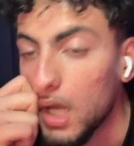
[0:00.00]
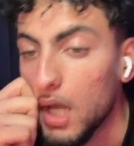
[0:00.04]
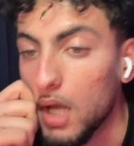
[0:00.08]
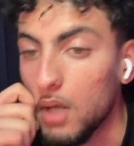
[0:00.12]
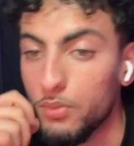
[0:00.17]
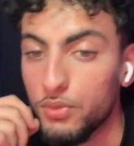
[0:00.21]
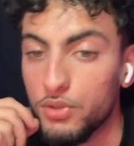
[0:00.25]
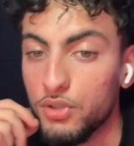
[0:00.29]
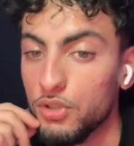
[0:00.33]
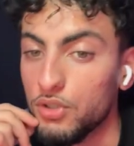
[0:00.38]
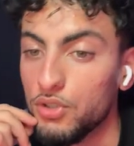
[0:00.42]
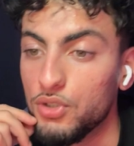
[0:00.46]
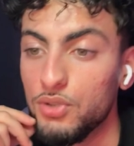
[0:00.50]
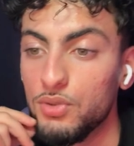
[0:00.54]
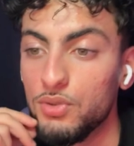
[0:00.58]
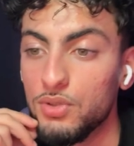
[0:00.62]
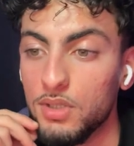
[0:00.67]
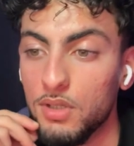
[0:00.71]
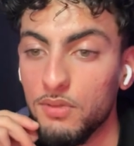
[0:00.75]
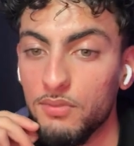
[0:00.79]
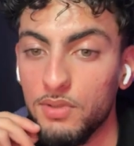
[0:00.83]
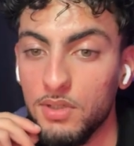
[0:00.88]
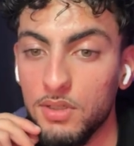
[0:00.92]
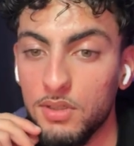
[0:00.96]
I'm just going to shoot
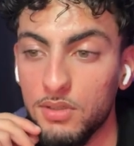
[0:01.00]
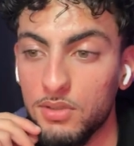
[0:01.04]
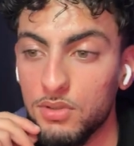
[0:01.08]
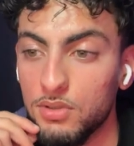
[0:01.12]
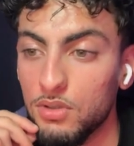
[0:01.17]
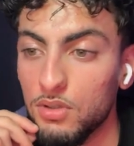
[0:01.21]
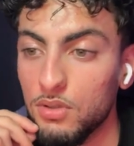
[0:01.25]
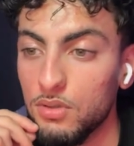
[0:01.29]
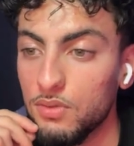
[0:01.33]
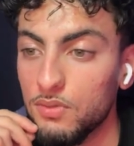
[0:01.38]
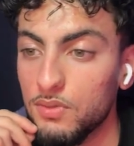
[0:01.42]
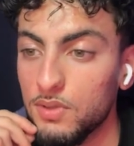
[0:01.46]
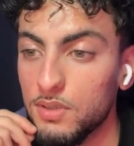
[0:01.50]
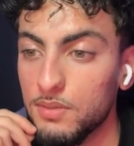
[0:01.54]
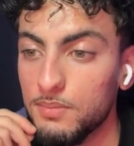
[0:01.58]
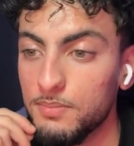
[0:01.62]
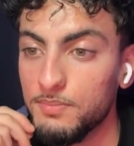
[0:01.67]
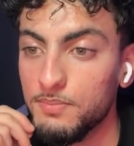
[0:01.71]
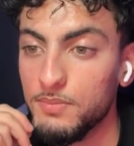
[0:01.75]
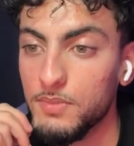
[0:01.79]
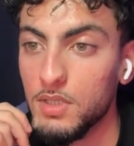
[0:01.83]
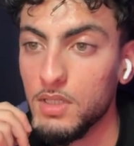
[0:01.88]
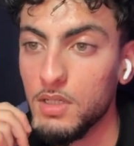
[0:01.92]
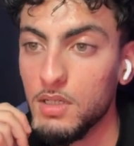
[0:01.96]
something and just go with it.
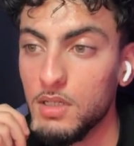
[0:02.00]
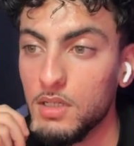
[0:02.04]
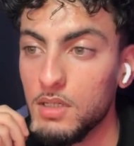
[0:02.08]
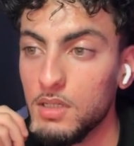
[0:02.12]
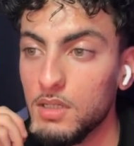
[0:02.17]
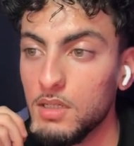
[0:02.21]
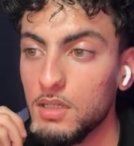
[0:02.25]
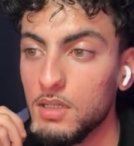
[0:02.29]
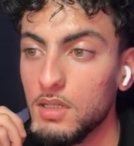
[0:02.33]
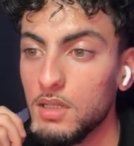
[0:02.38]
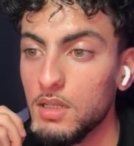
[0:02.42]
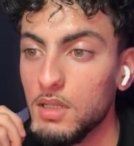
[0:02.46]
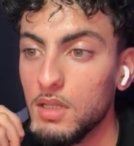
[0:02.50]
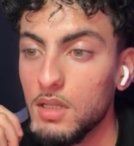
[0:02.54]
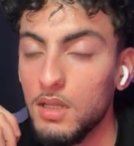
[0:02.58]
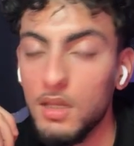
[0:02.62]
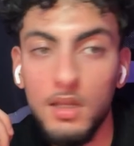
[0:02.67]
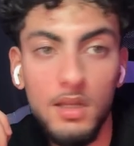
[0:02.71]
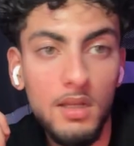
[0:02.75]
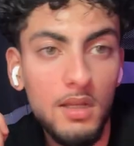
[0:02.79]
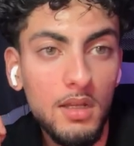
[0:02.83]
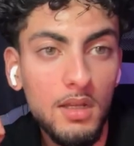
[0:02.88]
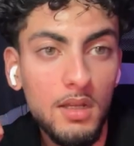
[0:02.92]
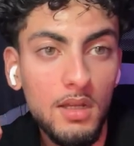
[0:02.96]
I
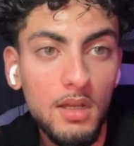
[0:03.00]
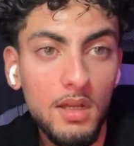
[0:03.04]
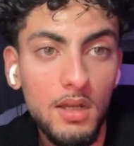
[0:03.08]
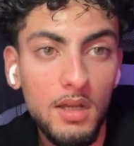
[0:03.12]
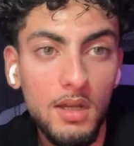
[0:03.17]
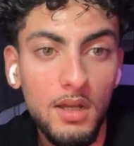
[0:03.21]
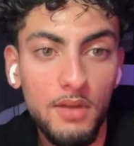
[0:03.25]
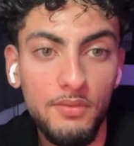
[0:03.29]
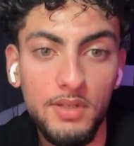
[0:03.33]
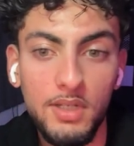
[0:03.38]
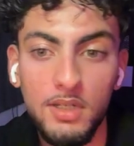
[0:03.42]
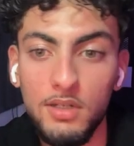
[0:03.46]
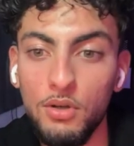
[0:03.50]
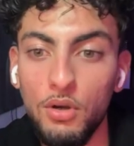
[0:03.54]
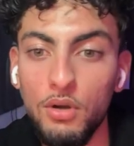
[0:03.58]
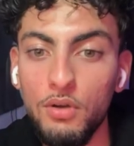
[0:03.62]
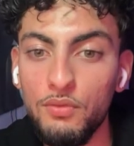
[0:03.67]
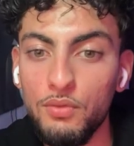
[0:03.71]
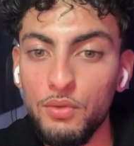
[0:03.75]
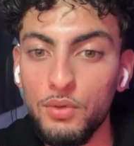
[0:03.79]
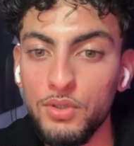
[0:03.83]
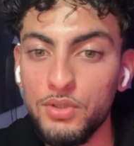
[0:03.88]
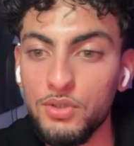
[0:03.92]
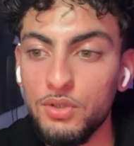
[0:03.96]
think
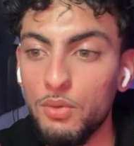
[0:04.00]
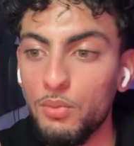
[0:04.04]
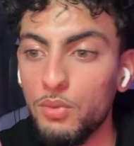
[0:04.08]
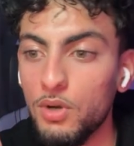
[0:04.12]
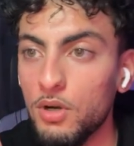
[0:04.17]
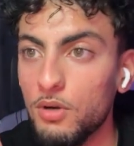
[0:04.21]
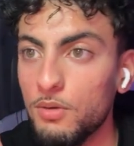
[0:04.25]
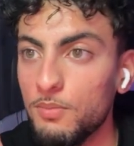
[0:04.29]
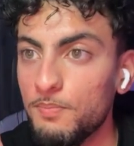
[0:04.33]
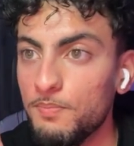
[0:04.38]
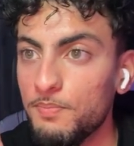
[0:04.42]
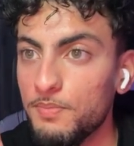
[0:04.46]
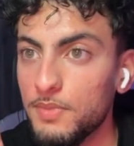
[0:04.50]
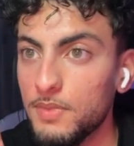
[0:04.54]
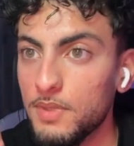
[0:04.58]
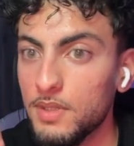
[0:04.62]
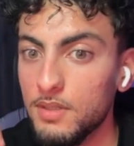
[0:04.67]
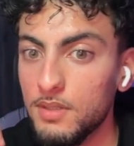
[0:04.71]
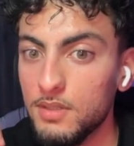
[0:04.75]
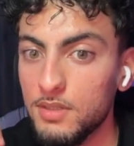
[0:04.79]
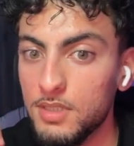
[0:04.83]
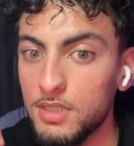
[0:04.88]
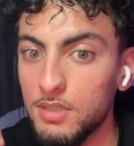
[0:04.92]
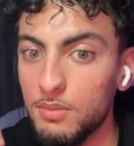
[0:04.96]
overall it's gone well.
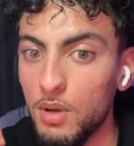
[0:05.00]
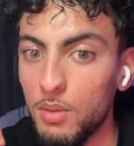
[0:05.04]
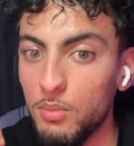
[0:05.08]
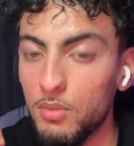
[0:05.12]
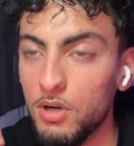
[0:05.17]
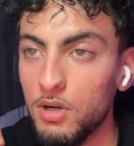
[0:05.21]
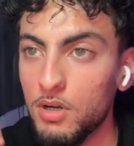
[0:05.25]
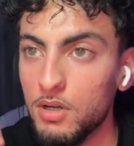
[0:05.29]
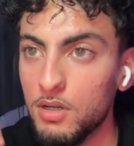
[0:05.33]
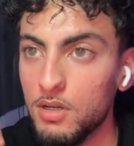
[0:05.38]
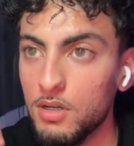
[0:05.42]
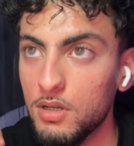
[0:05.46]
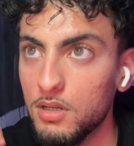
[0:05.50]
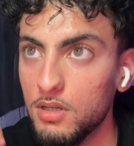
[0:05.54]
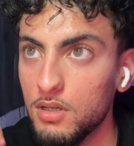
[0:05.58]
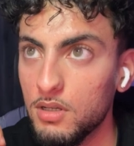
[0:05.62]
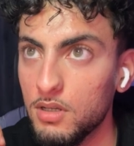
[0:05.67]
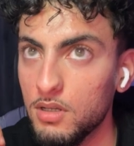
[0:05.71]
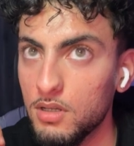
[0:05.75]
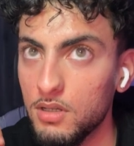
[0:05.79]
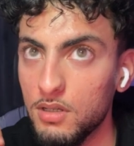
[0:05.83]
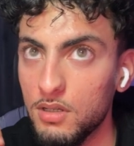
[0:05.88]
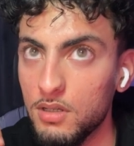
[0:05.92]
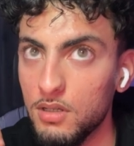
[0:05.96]
See my mark?
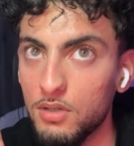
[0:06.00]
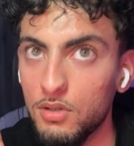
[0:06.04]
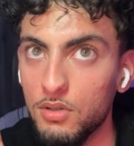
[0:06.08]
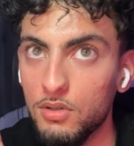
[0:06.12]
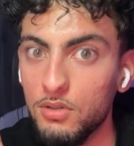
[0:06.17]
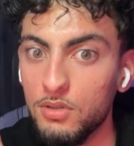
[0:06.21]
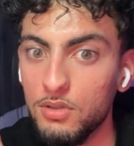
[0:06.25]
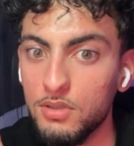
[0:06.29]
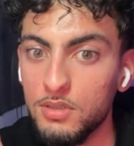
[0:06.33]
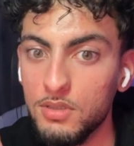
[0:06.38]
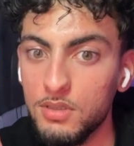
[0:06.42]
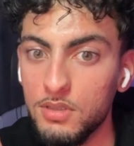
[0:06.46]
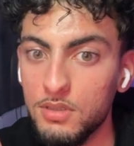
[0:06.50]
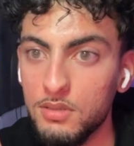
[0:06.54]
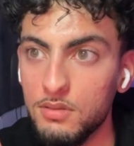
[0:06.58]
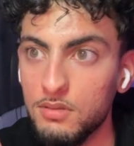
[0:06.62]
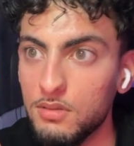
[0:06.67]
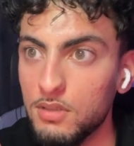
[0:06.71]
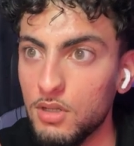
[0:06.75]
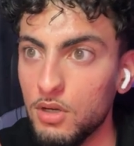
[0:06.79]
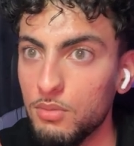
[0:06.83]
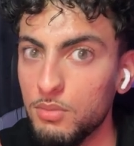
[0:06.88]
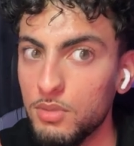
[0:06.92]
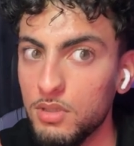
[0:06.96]
I don't know, does it
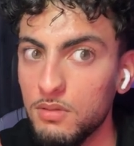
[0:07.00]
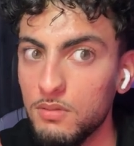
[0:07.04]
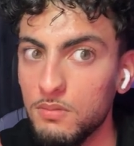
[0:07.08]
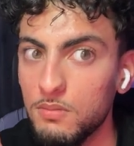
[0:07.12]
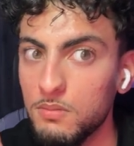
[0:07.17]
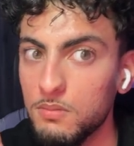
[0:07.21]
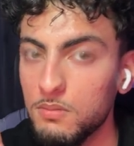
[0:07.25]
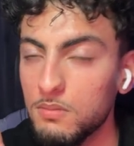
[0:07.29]
tell me?